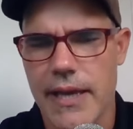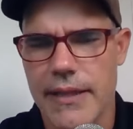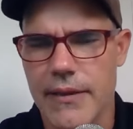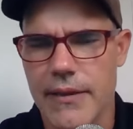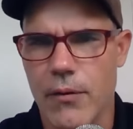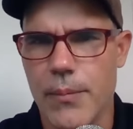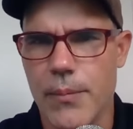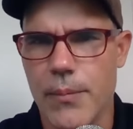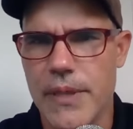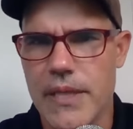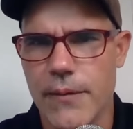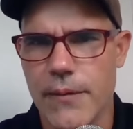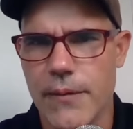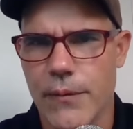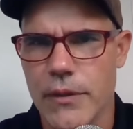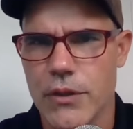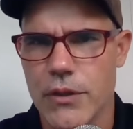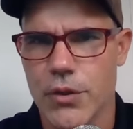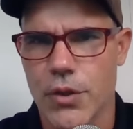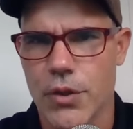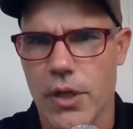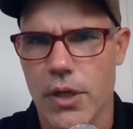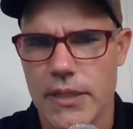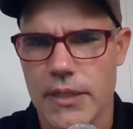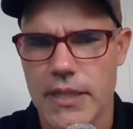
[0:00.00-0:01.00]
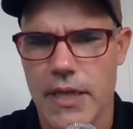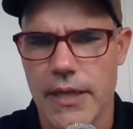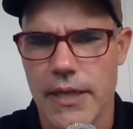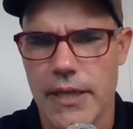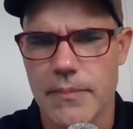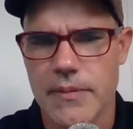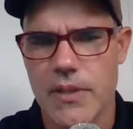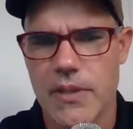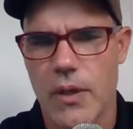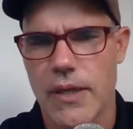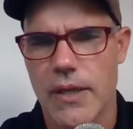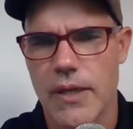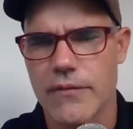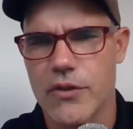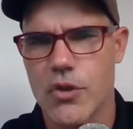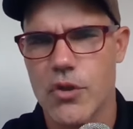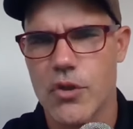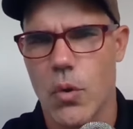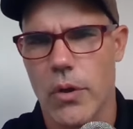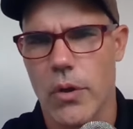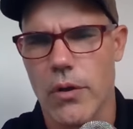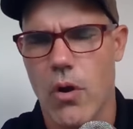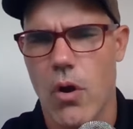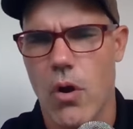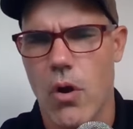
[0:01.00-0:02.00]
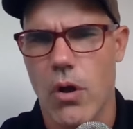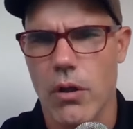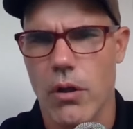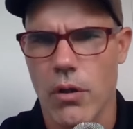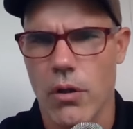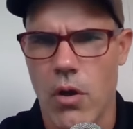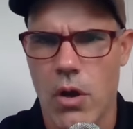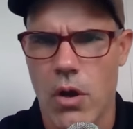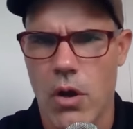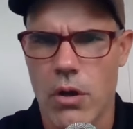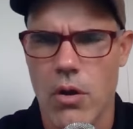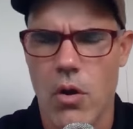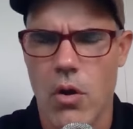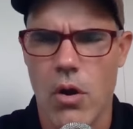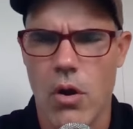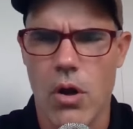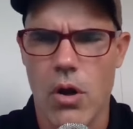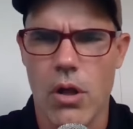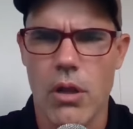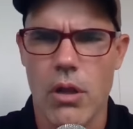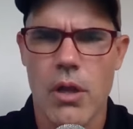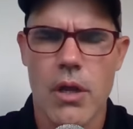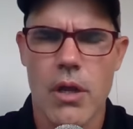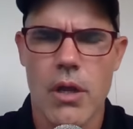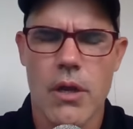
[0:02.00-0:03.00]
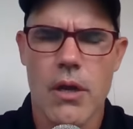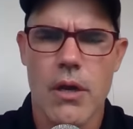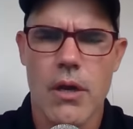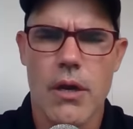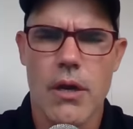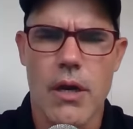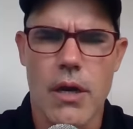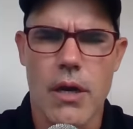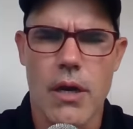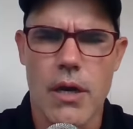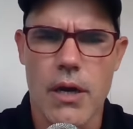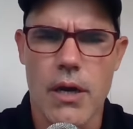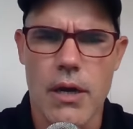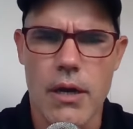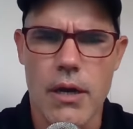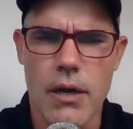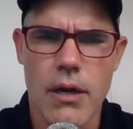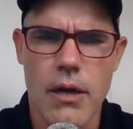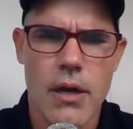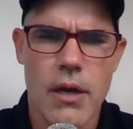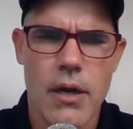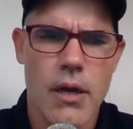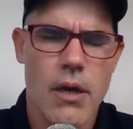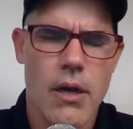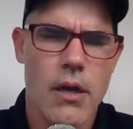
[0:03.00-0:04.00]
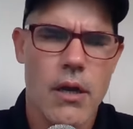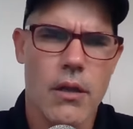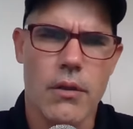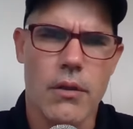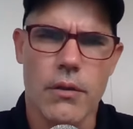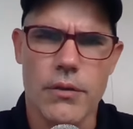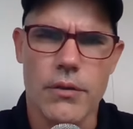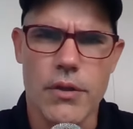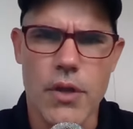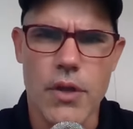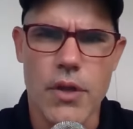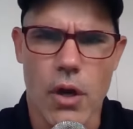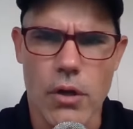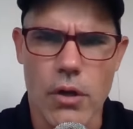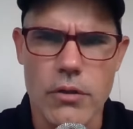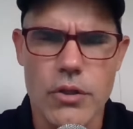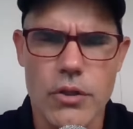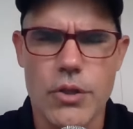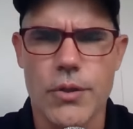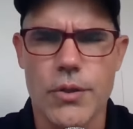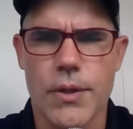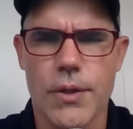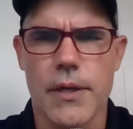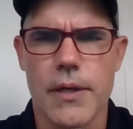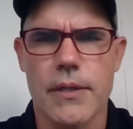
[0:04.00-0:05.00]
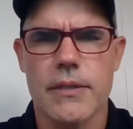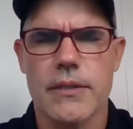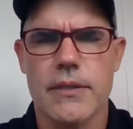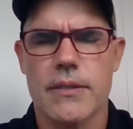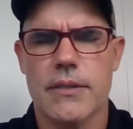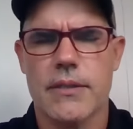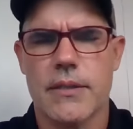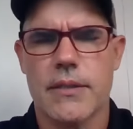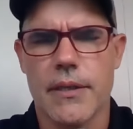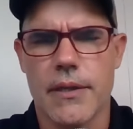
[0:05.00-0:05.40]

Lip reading: And there'll be different truck types. They'll have short haul, long haul, uh, yard trucks.